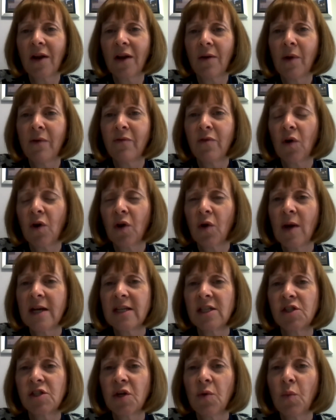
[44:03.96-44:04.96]
We've got a
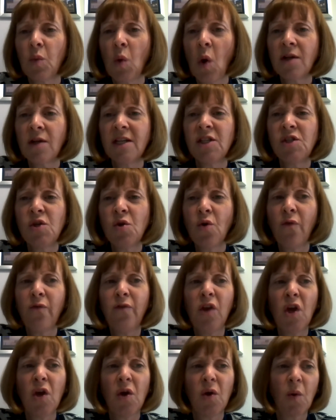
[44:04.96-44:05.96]
question. What is your
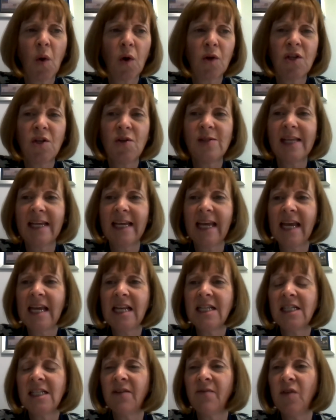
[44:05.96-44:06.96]
view on using
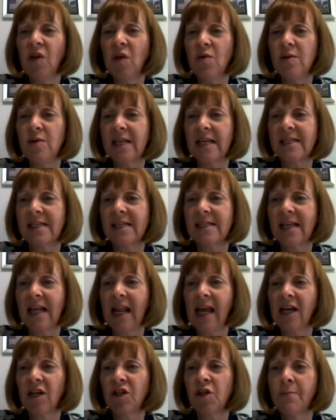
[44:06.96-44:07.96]
interviews as a
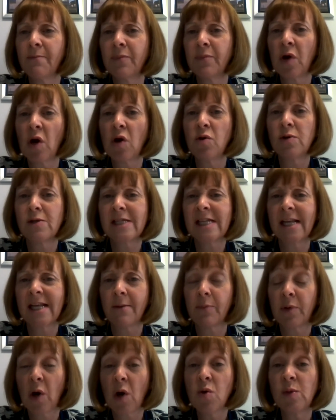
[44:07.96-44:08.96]
selection
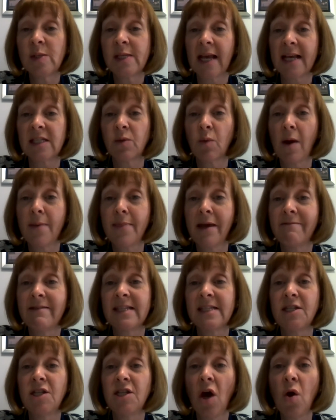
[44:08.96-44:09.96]
process when there
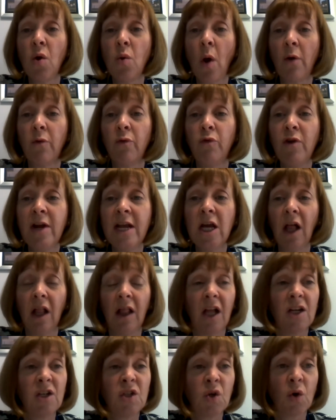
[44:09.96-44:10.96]
is no
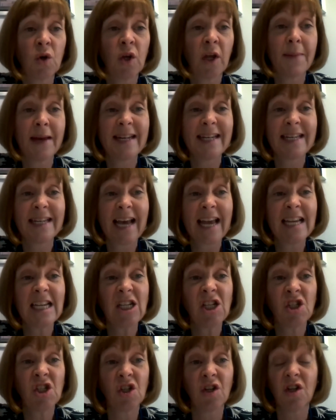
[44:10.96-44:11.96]
real
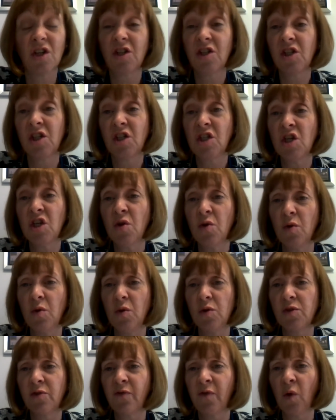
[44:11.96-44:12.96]
documentation to
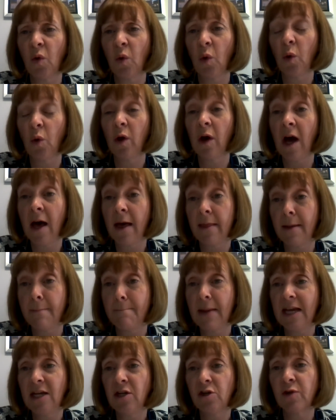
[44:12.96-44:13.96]
use for the
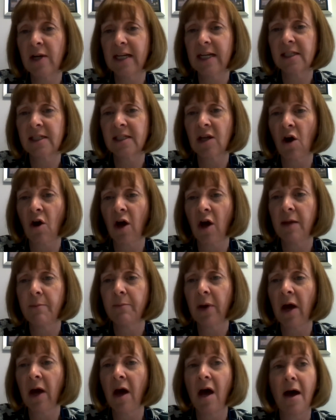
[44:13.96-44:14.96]
matrix type
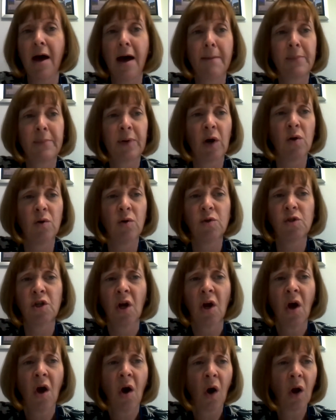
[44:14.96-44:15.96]
approach?
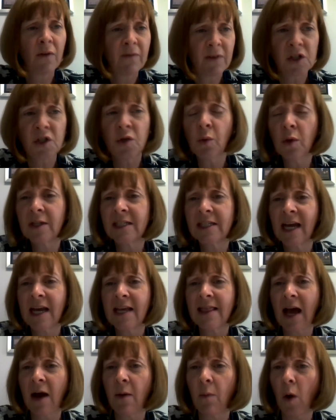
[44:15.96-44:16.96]
Oliver, do you want to
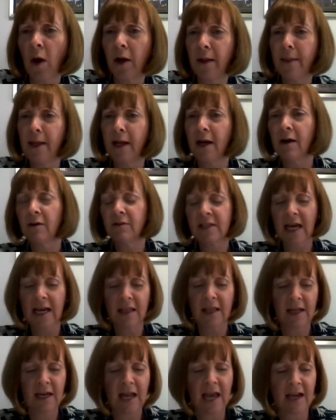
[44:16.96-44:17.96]
take that one, and then I'll
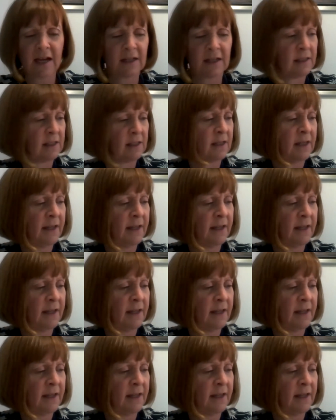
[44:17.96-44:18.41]
take the next?